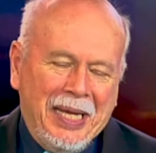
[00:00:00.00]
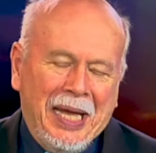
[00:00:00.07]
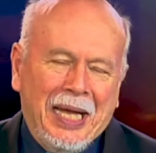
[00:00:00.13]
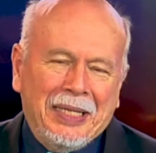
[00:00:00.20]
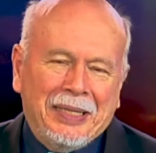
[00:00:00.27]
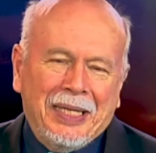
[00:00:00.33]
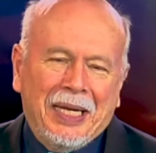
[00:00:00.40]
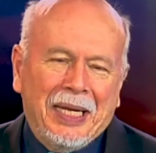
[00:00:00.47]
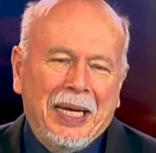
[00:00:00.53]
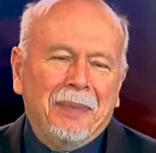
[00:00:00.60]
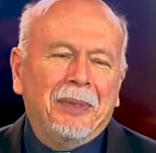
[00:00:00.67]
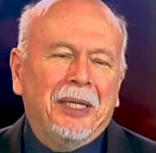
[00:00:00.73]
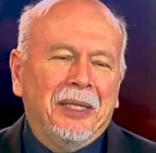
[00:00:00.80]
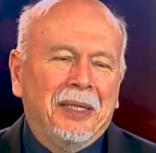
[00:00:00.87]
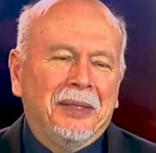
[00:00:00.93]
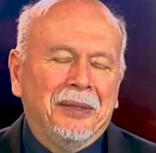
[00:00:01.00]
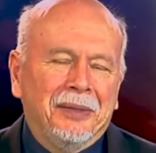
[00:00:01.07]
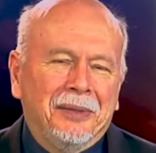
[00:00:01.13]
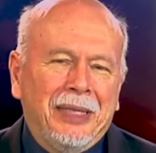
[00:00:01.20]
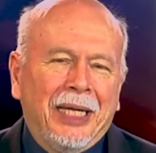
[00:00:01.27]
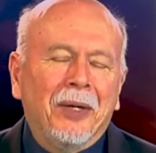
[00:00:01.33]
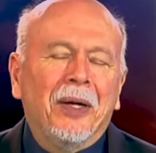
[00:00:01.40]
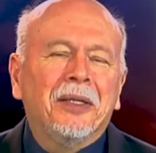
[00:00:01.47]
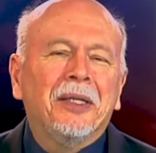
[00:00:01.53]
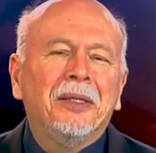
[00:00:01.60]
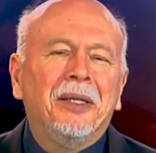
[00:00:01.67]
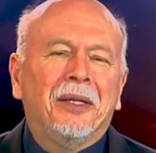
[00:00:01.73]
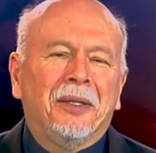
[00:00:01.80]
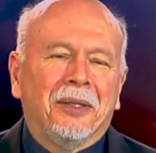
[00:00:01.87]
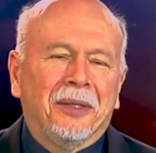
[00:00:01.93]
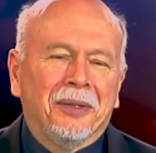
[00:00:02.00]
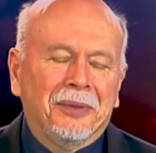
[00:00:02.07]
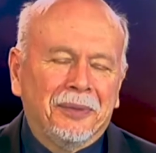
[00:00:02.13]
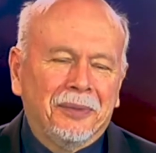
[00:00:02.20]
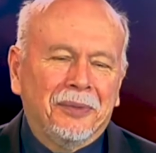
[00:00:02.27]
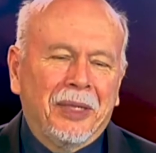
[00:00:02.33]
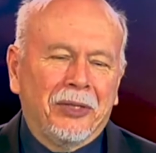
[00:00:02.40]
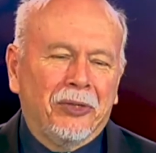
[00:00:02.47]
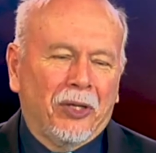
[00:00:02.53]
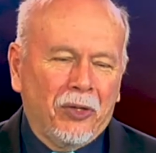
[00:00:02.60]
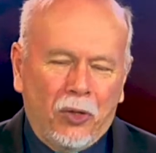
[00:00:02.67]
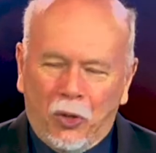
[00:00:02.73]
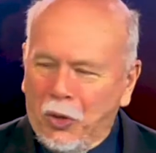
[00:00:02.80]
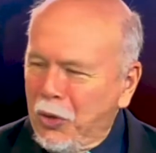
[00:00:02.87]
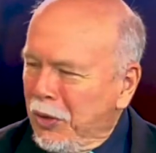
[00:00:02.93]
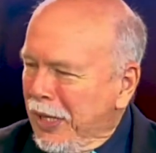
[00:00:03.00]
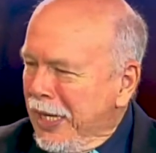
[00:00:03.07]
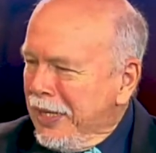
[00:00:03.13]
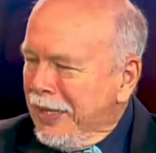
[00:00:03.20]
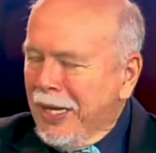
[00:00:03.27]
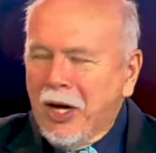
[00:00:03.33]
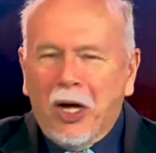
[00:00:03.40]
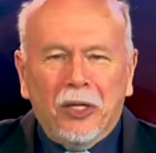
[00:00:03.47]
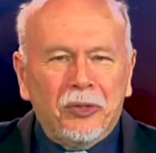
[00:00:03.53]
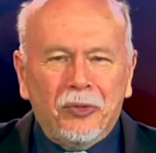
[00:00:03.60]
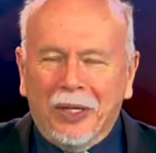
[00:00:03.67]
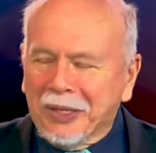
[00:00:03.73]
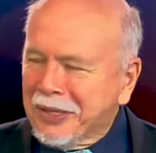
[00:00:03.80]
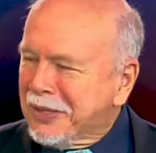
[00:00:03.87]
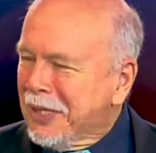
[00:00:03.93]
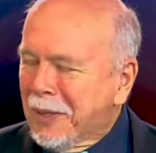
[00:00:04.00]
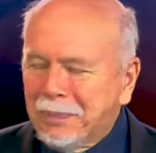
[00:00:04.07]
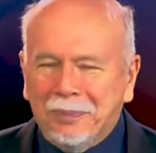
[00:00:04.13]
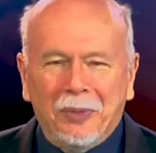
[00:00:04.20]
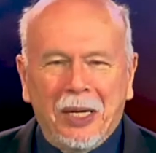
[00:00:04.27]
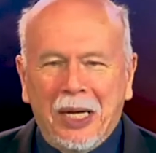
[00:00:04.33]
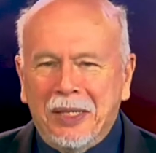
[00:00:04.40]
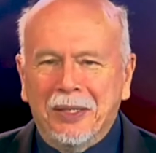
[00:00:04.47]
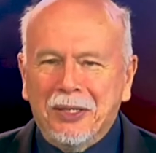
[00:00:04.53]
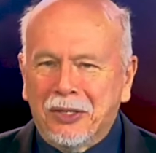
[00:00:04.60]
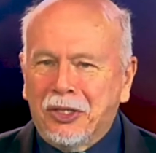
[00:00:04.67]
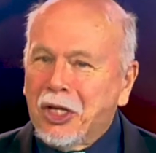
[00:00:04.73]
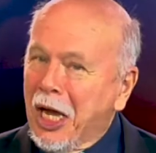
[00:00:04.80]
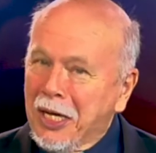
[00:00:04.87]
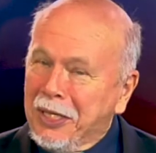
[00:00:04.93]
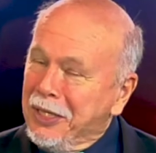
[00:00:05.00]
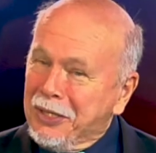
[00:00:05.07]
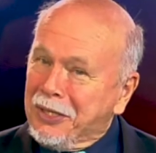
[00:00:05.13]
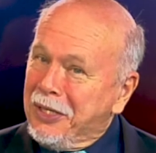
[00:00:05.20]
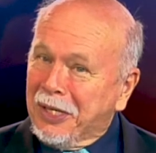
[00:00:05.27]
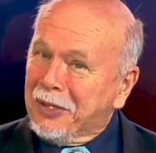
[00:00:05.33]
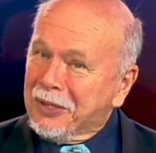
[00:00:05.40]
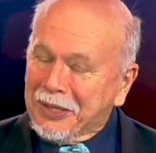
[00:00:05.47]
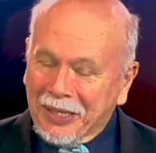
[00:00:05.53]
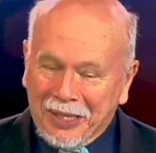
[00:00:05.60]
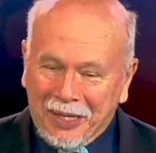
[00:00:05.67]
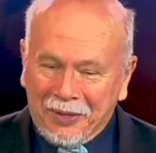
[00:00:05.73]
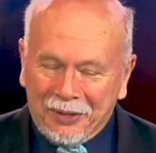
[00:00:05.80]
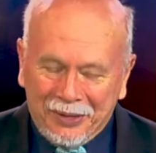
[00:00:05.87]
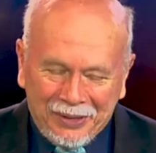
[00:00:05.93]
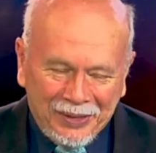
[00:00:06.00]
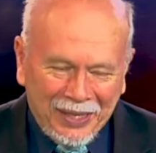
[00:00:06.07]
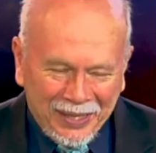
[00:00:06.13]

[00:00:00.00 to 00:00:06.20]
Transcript: I said, I'm going to take you out to dinner. I took a whole 8. They all dressed up. We had this Chinese dinner together.